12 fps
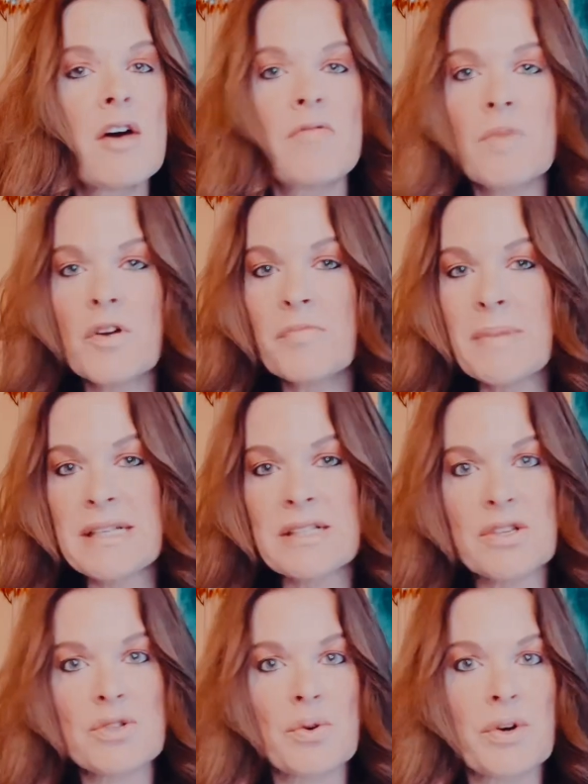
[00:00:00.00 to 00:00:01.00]
movement
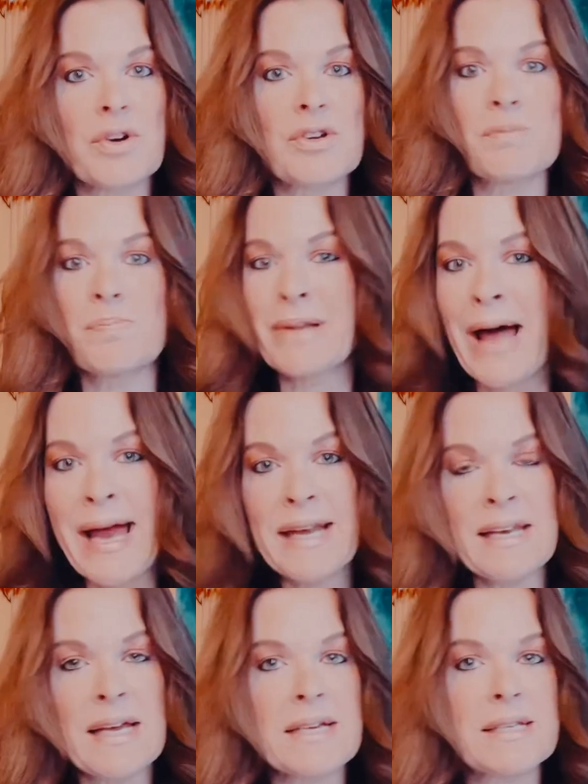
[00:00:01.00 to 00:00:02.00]
disorders,
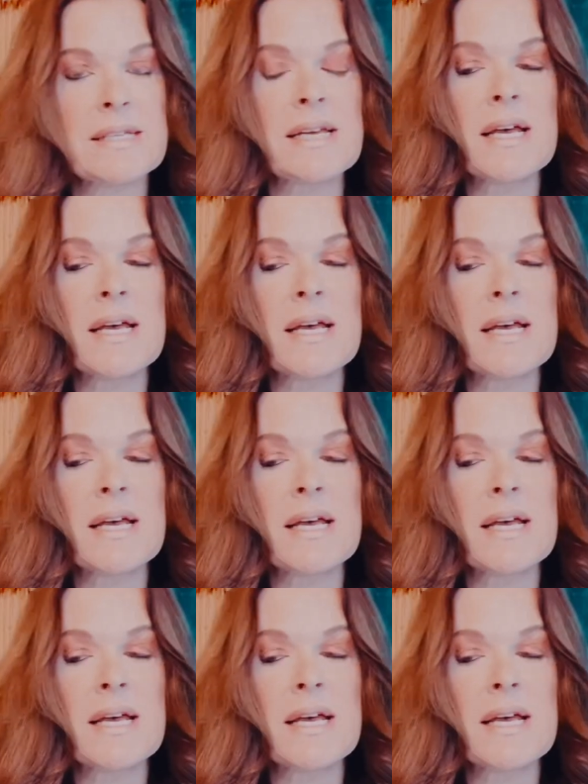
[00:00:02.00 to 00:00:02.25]
blindness,